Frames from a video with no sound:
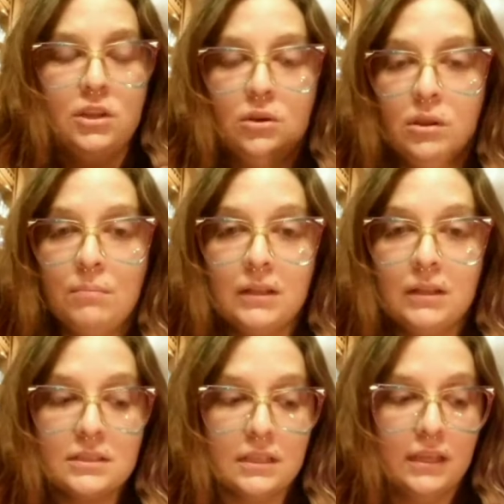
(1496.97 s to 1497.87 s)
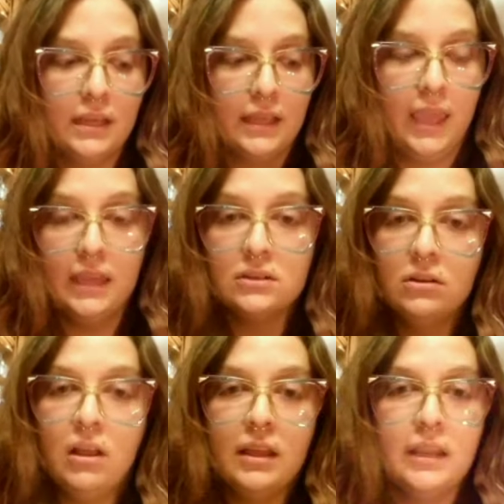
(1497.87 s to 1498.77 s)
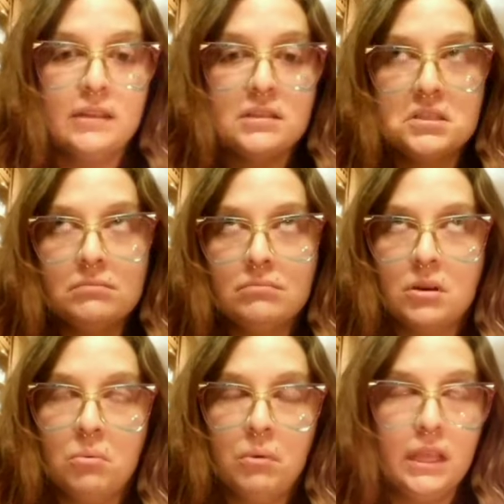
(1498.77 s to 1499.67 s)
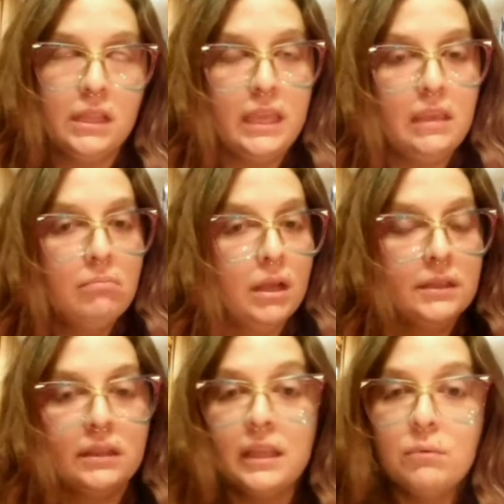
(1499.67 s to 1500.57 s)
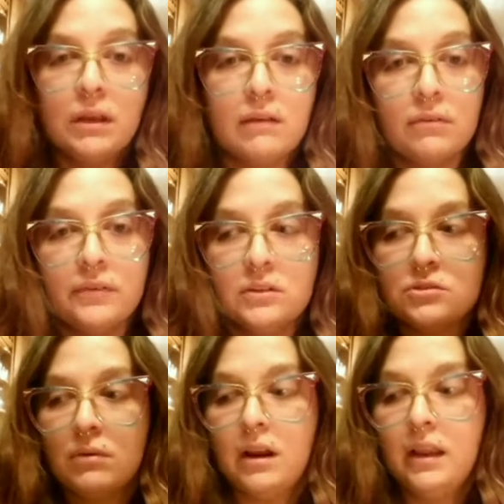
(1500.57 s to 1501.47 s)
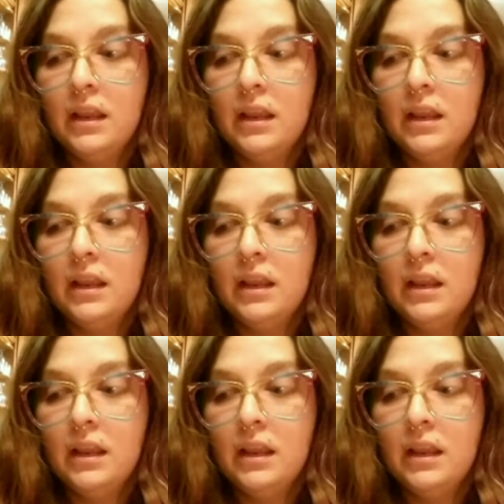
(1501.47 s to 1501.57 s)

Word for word: You can melt a candle on it weekly, monthly, whatever feels right.